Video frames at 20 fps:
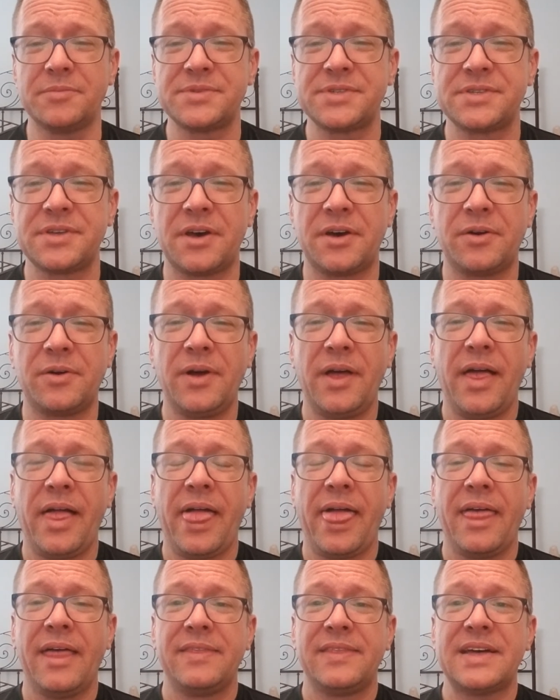So
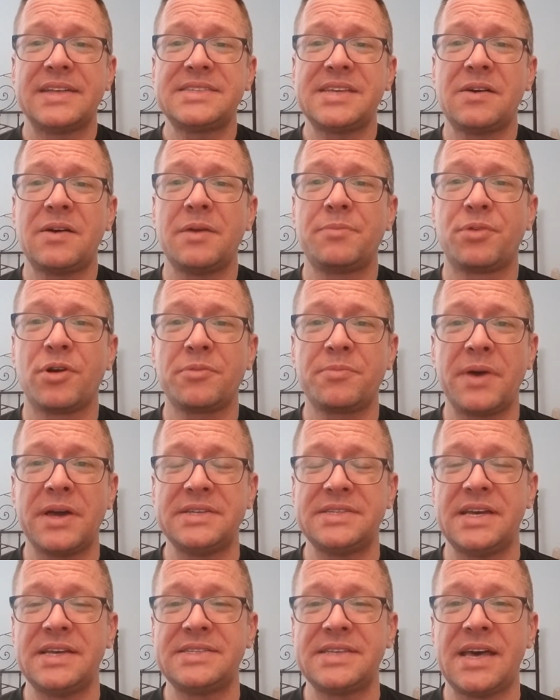that's how I broke my
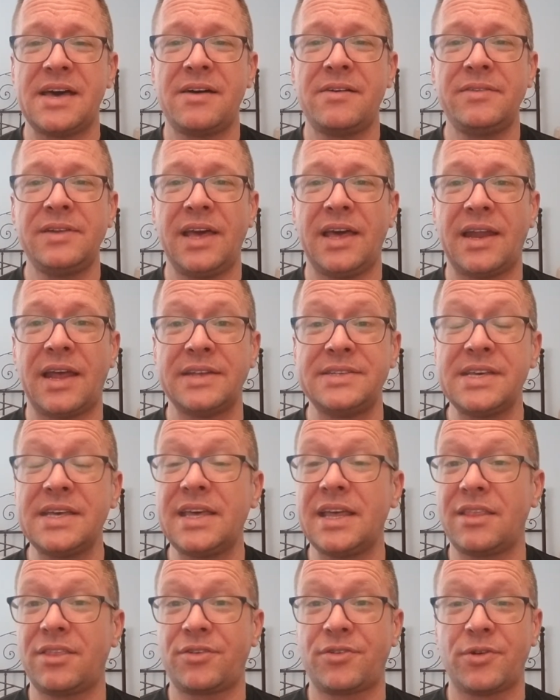day down, and I did
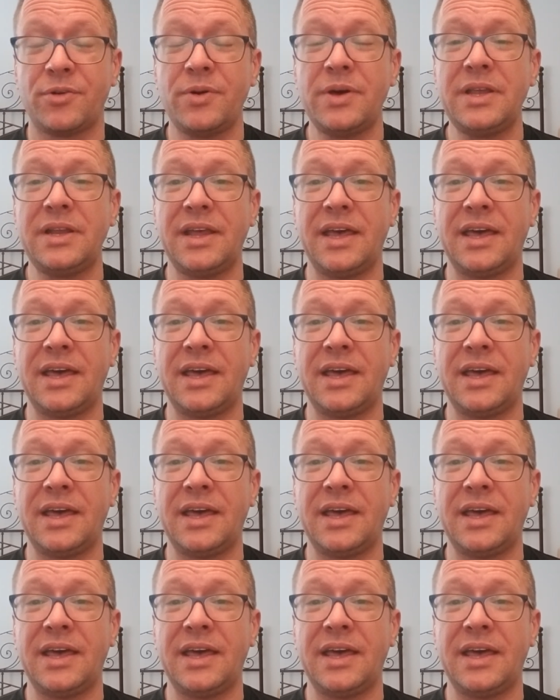get through it.